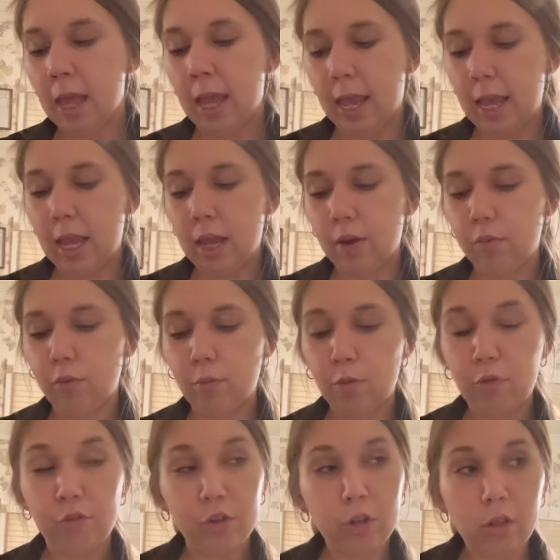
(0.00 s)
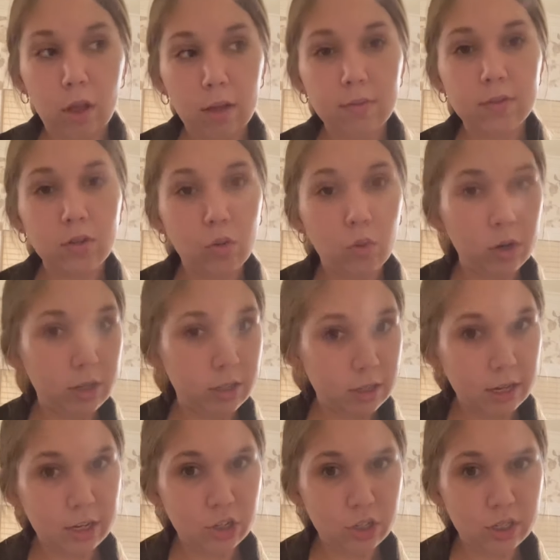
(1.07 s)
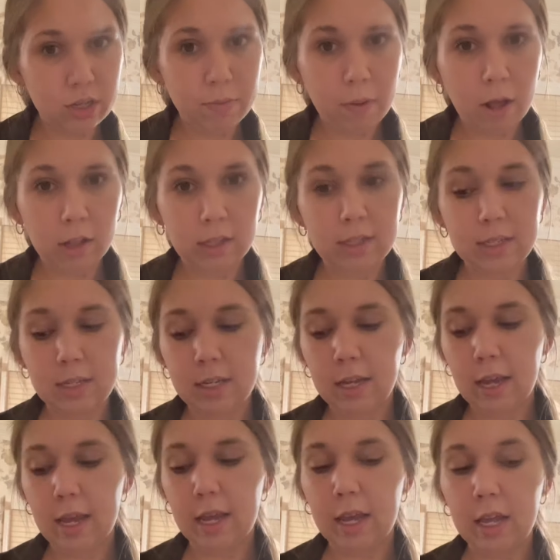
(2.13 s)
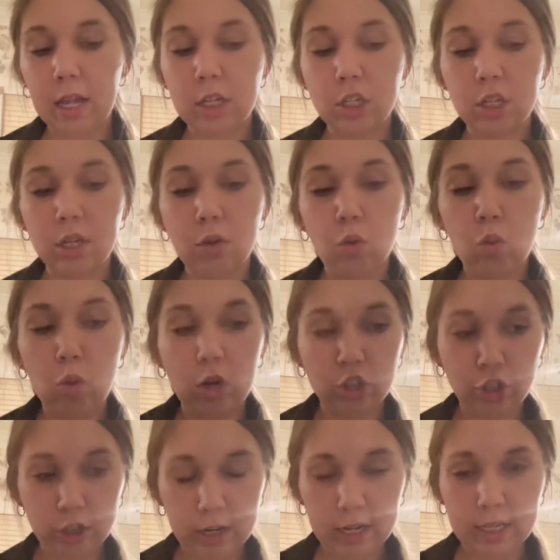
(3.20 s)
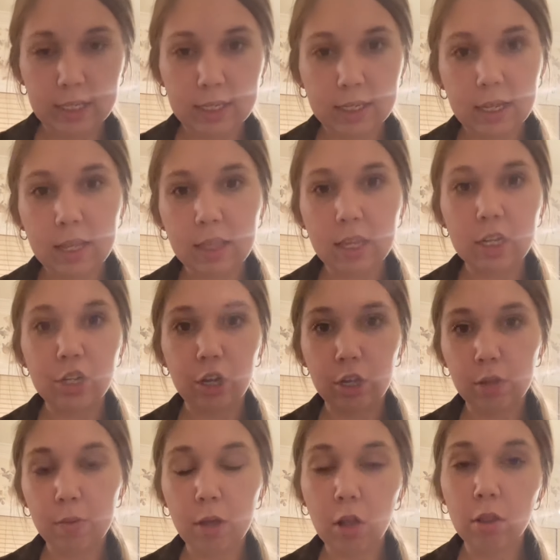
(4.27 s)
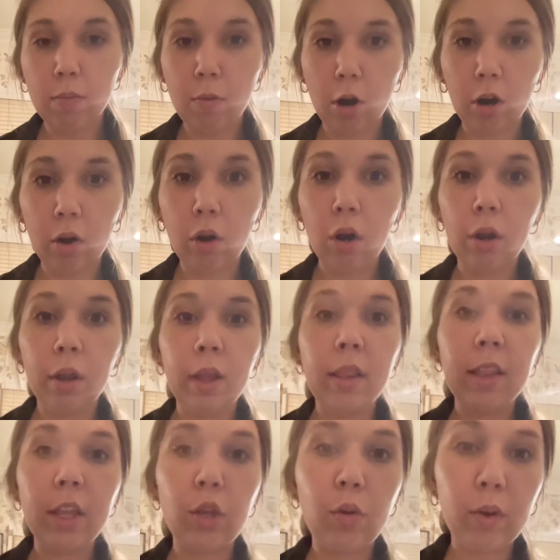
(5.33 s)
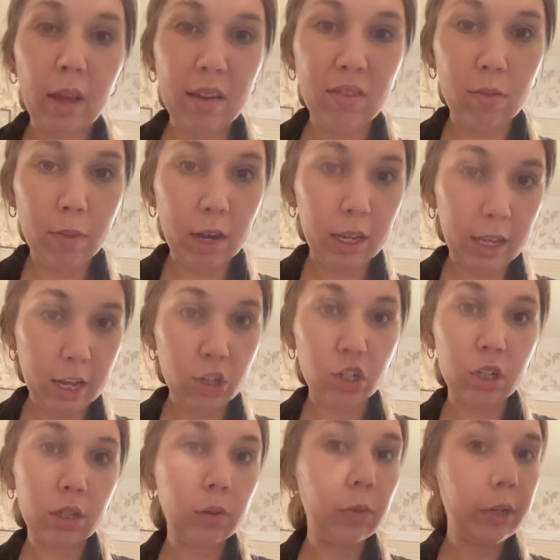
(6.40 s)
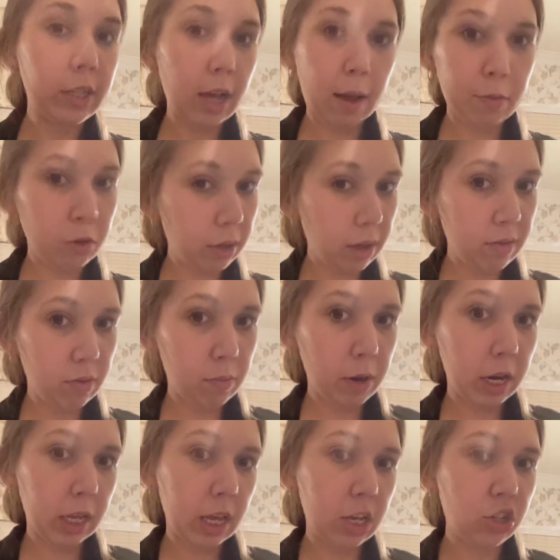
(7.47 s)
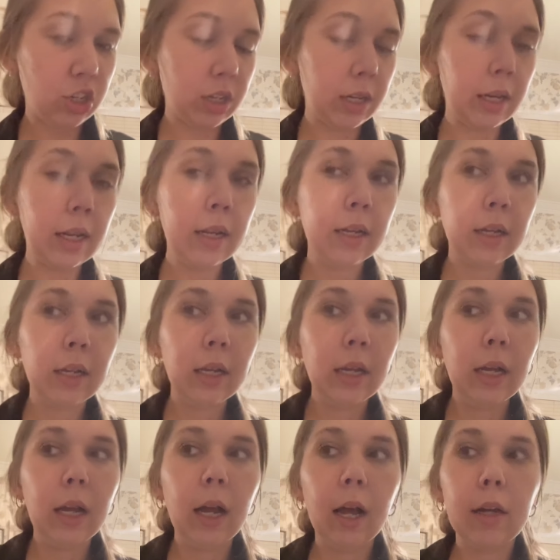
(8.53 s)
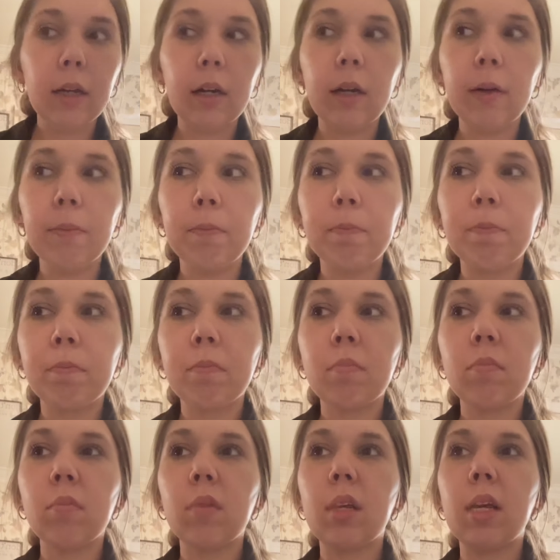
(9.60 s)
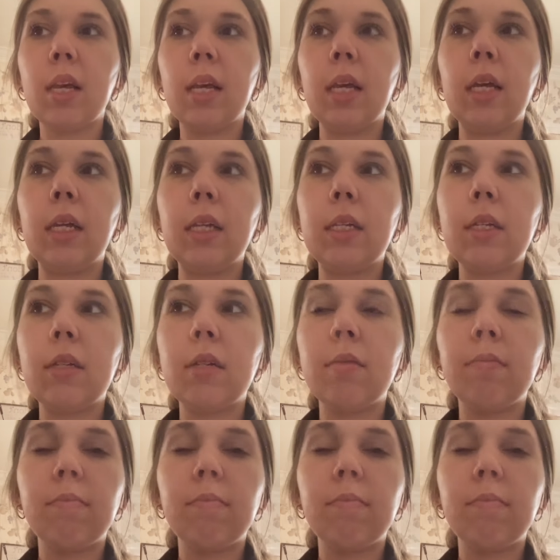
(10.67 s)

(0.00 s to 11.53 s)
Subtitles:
and remove your gloves according to agency policy, and wash your hands, and then document on the MAR that you gave the medication, what time you gave the medication, and